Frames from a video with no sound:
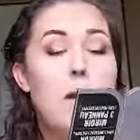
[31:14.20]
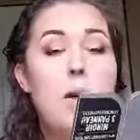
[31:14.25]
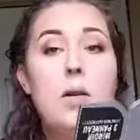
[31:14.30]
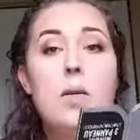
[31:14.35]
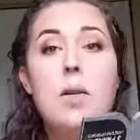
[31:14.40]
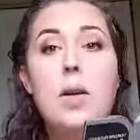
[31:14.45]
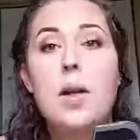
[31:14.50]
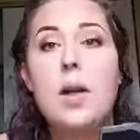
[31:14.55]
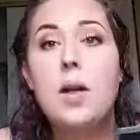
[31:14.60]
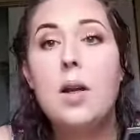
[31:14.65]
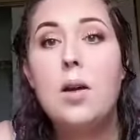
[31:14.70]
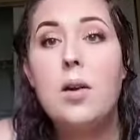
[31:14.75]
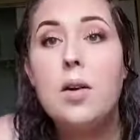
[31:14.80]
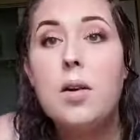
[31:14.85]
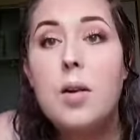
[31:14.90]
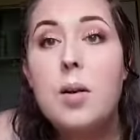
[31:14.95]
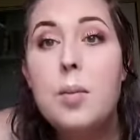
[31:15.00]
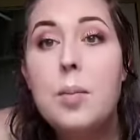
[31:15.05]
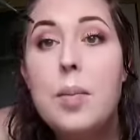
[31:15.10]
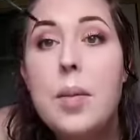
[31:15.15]
There we go.
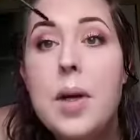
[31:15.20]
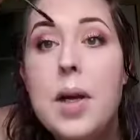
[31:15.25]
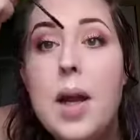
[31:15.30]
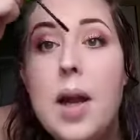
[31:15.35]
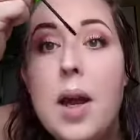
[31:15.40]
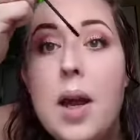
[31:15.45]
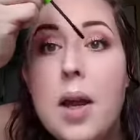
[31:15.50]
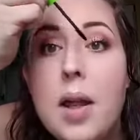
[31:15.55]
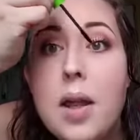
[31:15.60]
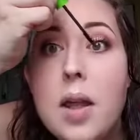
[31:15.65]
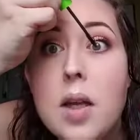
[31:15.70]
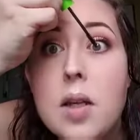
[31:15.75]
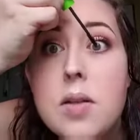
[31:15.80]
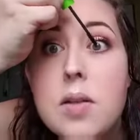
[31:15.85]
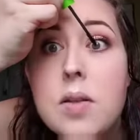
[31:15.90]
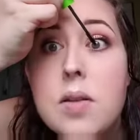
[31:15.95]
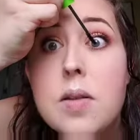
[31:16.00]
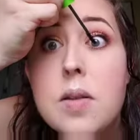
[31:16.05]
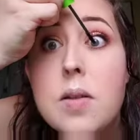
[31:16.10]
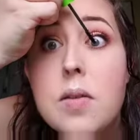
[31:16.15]
My
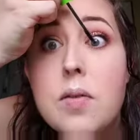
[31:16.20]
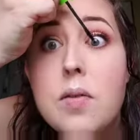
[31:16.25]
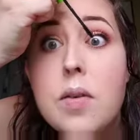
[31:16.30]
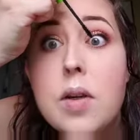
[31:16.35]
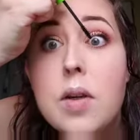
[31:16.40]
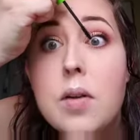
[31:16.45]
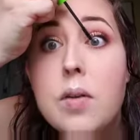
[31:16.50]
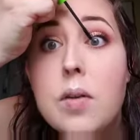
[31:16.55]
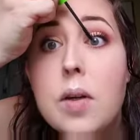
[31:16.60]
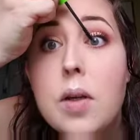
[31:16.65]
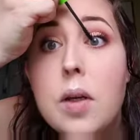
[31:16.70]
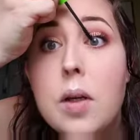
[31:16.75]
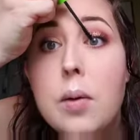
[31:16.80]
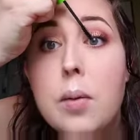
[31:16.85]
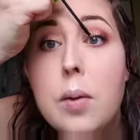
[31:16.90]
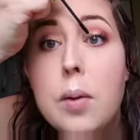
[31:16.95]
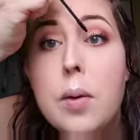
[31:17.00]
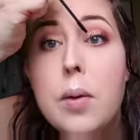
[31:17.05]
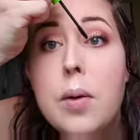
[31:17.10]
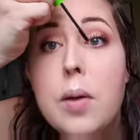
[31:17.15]
eyelashes have definitely
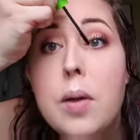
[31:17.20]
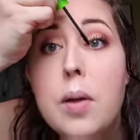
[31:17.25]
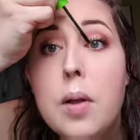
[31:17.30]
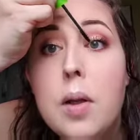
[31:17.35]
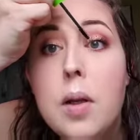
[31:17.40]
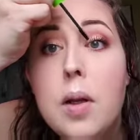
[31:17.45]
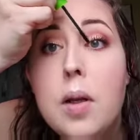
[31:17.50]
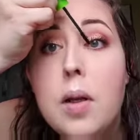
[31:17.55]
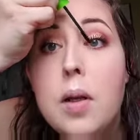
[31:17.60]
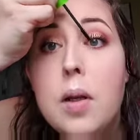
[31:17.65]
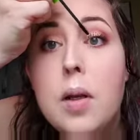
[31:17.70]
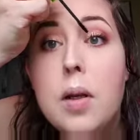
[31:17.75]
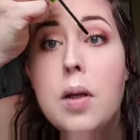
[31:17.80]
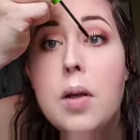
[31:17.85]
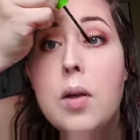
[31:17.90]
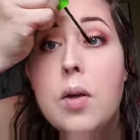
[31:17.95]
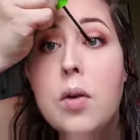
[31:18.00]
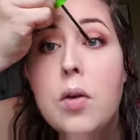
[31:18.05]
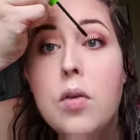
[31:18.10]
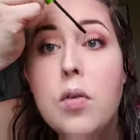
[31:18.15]
grown a lot
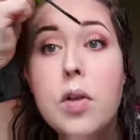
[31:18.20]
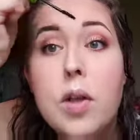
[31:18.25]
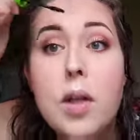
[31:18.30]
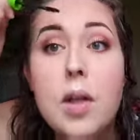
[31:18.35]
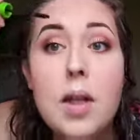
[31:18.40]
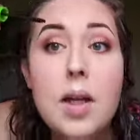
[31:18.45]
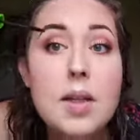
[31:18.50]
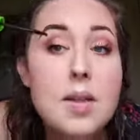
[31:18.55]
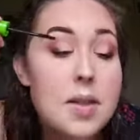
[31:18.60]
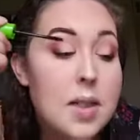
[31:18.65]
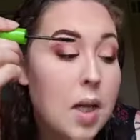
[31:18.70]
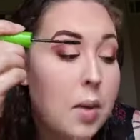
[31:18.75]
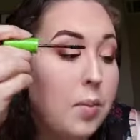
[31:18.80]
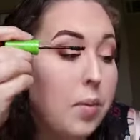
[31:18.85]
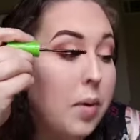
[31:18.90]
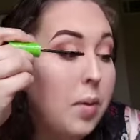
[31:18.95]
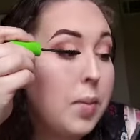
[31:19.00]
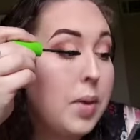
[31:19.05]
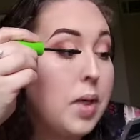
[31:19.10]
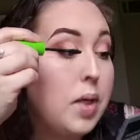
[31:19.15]
over the last
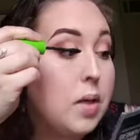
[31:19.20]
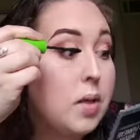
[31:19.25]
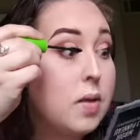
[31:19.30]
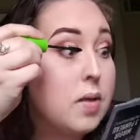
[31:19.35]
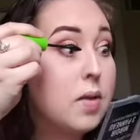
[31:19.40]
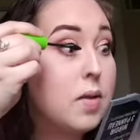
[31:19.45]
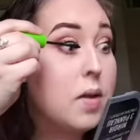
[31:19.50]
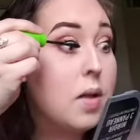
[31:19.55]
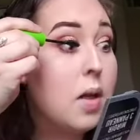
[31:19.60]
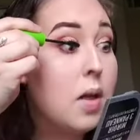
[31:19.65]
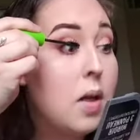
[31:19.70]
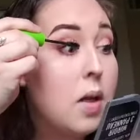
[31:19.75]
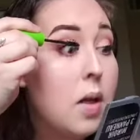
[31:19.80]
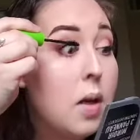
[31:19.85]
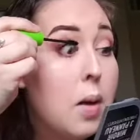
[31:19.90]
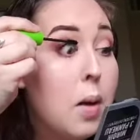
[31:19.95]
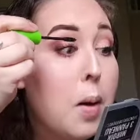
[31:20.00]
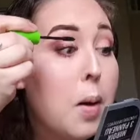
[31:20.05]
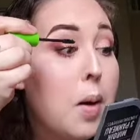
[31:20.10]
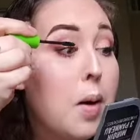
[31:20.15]
couple months
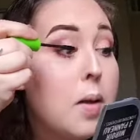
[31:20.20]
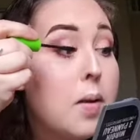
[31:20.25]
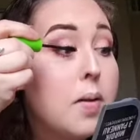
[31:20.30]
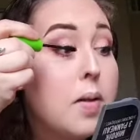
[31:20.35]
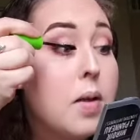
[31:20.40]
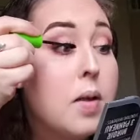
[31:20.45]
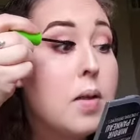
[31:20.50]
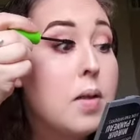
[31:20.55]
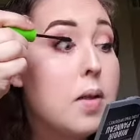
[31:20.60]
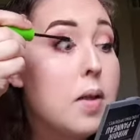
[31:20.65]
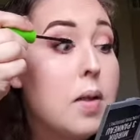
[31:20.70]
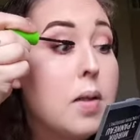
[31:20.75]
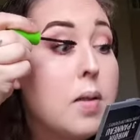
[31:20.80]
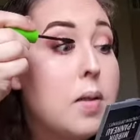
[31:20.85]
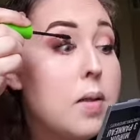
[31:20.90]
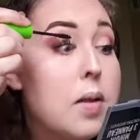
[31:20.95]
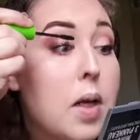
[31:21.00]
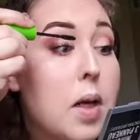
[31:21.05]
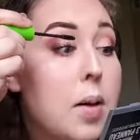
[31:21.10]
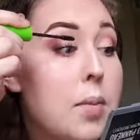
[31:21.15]
since I
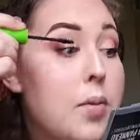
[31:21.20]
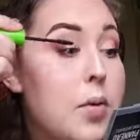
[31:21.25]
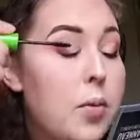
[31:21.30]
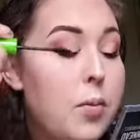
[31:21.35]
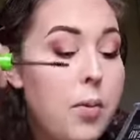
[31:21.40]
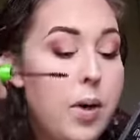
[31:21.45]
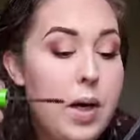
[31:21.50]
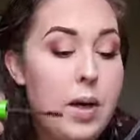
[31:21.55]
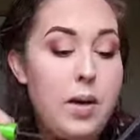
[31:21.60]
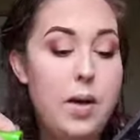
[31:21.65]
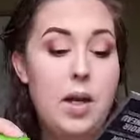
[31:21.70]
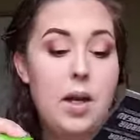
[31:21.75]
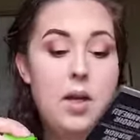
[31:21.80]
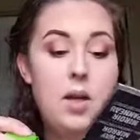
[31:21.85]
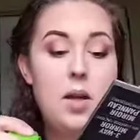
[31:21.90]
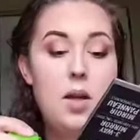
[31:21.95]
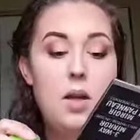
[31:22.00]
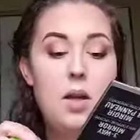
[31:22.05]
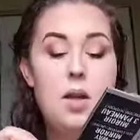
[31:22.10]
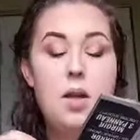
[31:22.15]
stopped
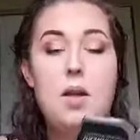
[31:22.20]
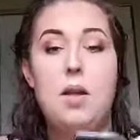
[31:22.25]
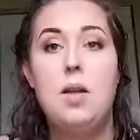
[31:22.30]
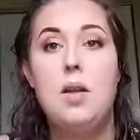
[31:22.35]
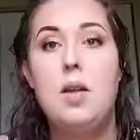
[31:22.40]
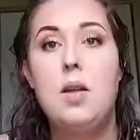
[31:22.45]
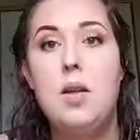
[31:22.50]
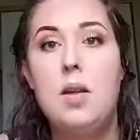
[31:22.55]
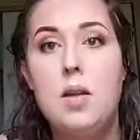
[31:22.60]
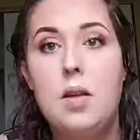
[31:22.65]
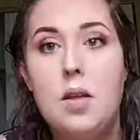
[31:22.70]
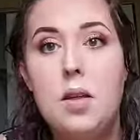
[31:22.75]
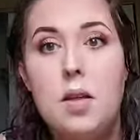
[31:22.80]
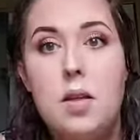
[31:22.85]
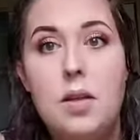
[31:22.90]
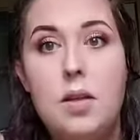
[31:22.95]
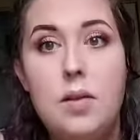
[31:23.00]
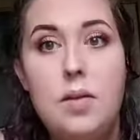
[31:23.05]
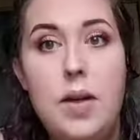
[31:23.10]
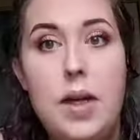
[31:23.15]
wearing
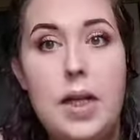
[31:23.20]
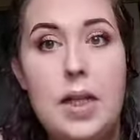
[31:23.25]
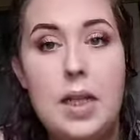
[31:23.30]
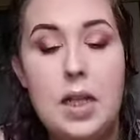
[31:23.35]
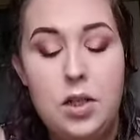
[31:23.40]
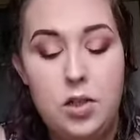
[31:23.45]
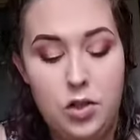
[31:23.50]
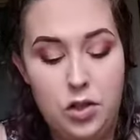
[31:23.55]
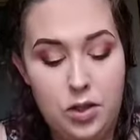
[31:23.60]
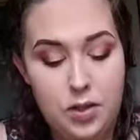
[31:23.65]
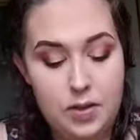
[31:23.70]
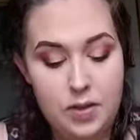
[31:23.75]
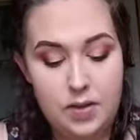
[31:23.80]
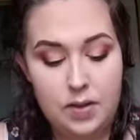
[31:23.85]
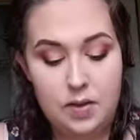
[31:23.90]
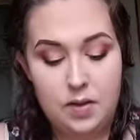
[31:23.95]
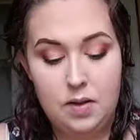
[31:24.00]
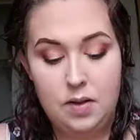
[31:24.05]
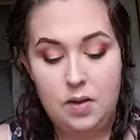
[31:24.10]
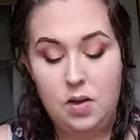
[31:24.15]
fake
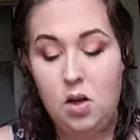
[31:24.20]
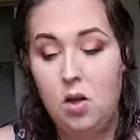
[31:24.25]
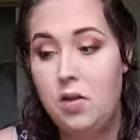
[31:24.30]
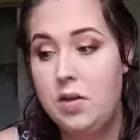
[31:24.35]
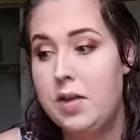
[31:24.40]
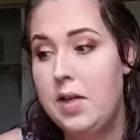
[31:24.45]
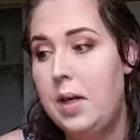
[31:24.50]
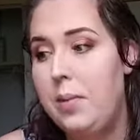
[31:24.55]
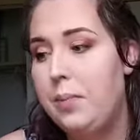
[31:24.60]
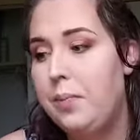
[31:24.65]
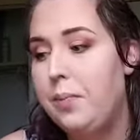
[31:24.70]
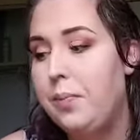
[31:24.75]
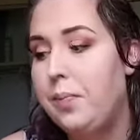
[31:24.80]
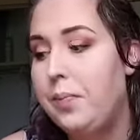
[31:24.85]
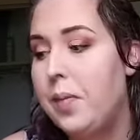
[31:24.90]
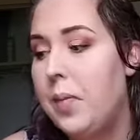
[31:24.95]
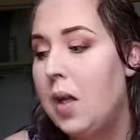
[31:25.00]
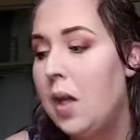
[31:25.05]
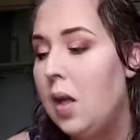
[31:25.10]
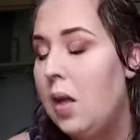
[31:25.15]
lashes all the time,
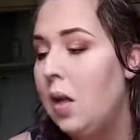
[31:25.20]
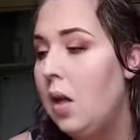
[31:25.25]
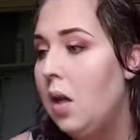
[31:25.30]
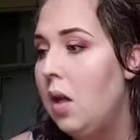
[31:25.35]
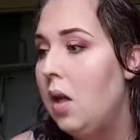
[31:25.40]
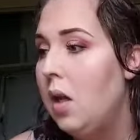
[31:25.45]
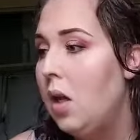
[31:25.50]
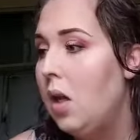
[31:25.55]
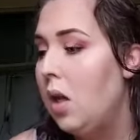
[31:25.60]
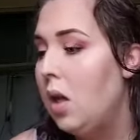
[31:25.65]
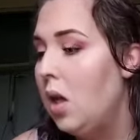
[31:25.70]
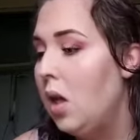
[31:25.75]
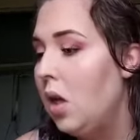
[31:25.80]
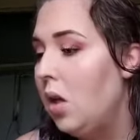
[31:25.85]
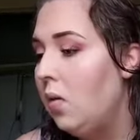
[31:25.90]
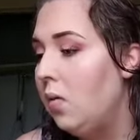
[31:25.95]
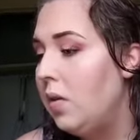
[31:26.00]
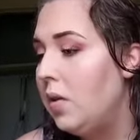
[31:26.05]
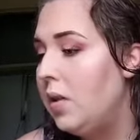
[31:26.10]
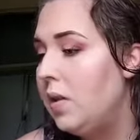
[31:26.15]

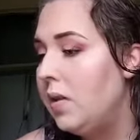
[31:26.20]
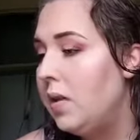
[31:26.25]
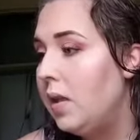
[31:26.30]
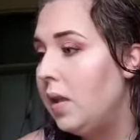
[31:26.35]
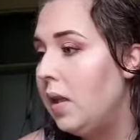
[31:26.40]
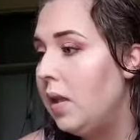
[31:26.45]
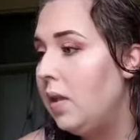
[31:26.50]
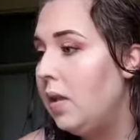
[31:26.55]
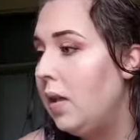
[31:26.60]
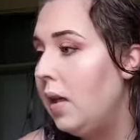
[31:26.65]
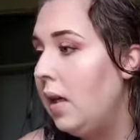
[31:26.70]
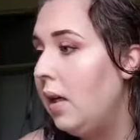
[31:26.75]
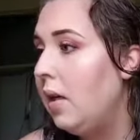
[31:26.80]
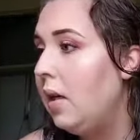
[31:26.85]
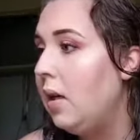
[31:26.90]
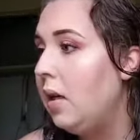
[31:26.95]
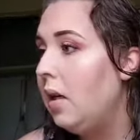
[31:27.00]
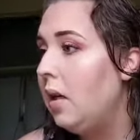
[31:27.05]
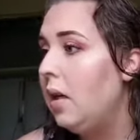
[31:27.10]
which is a good thing.